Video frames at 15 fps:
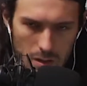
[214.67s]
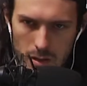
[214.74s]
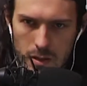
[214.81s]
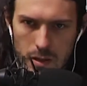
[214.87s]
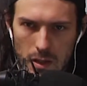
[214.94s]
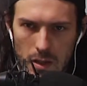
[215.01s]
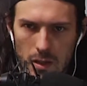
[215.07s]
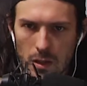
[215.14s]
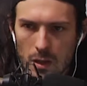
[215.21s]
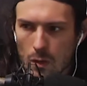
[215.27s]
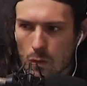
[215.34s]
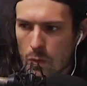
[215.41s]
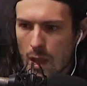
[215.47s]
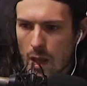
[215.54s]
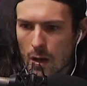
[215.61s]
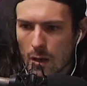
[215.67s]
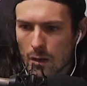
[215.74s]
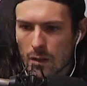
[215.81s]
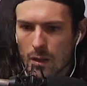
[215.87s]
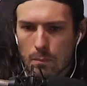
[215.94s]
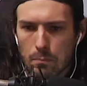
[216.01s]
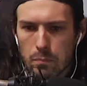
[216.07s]
The,
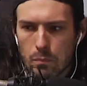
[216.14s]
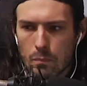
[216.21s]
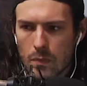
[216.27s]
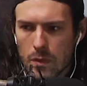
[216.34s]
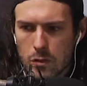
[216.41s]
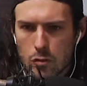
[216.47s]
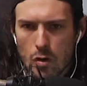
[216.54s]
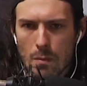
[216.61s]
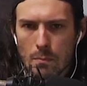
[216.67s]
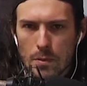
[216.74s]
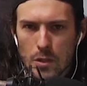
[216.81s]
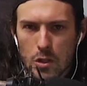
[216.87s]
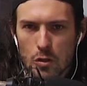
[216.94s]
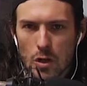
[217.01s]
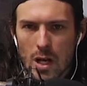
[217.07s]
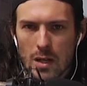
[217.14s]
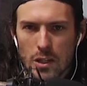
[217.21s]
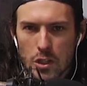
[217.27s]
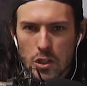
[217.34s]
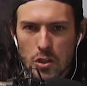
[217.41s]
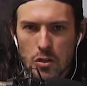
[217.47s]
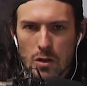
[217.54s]
they're, the Trump is trying to
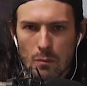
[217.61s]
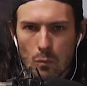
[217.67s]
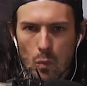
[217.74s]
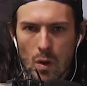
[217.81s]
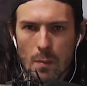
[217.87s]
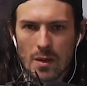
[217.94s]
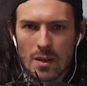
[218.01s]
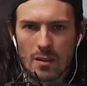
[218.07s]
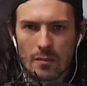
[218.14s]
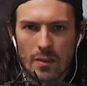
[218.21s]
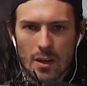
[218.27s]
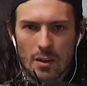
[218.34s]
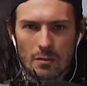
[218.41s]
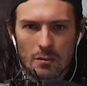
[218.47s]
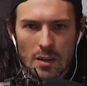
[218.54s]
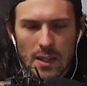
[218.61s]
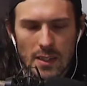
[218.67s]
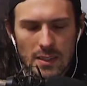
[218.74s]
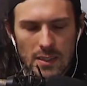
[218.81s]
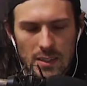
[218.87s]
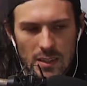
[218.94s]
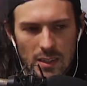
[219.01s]
strip women of their
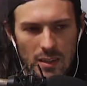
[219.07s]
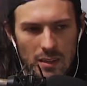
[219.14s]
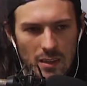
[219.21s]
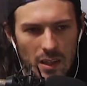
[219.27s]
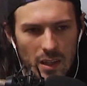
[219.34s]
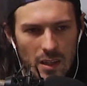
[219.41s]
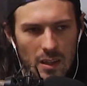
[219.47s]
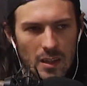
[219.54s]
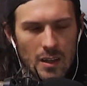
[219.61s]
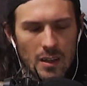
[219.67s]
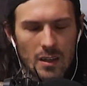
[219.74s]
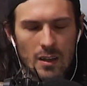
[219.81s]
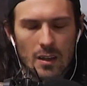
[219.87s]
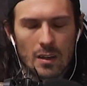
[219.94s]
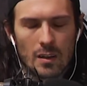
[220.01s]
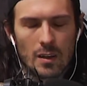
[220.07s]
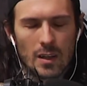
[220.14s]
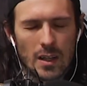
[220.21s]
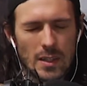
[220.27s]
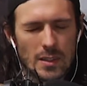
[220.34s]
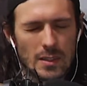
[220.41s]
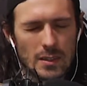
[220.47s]
rights. It's like
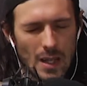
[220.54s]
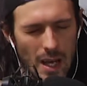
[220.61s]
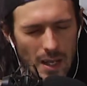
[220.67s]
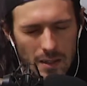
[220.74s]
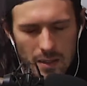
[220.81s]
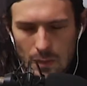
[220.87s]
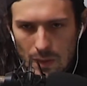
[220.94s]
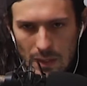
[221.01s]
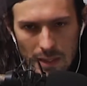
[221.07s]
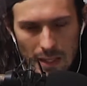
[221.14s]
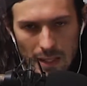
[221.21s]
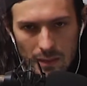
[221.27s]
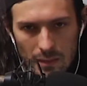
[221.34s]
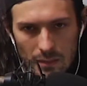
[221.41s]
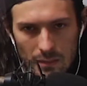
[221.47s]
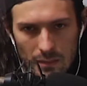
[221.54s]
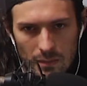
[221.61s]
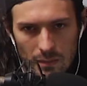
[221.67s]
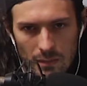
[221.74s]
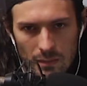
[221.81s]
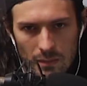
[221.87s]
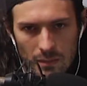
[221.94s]
he is not doing that.
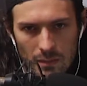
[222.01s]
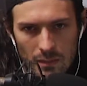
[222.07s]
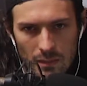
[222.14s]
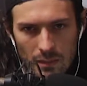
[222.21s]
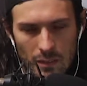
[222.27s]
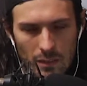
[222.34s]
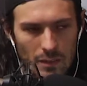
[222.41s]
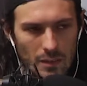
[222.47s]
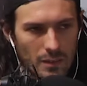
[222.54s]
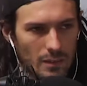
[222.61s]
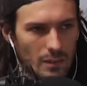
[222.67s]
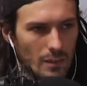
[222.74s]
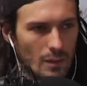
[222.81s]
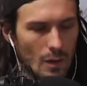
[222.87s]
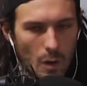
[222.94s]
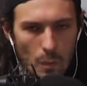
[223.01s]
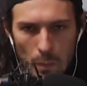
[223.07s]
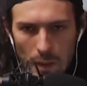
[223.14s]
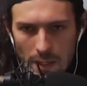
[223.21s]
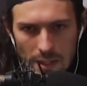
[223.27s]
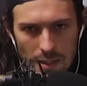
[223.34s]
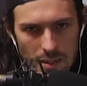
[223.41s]

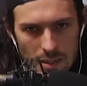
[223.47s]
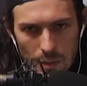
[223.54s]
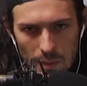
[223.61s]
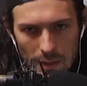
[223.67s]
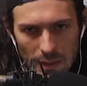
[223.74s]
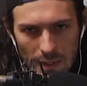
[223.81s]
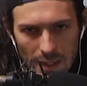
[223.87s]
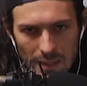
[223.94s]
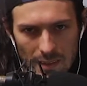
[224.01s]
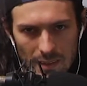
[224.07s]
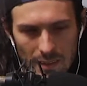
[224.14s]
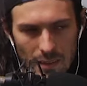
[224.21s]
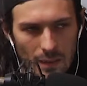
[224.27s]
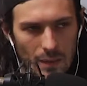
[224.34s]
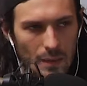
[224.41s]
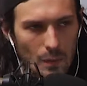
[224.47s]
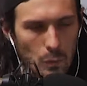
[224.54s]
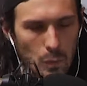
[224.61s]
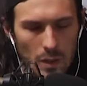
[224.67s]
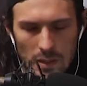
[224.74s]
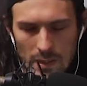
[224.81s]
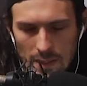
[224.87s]
Nobody is doing that. The
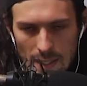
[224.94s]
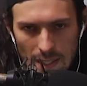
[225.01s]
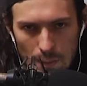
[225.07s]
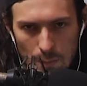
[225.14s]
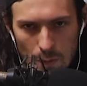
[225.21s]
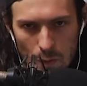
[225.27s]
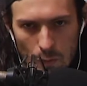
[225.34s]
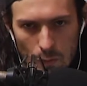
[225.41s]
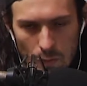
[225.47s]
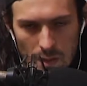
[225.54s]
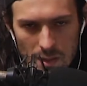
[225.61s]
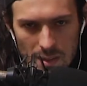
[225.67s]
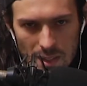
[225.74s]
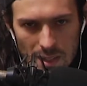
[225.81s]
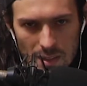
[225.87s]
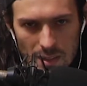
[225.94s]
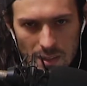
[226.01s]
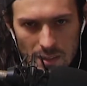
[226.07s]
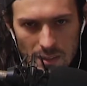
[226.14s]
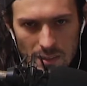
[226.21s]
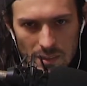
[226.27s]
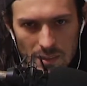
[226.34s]
world's not going to be over in 10
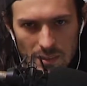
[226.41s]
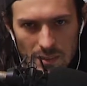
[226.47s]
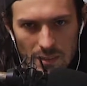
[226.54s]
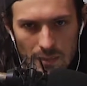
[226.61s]
years.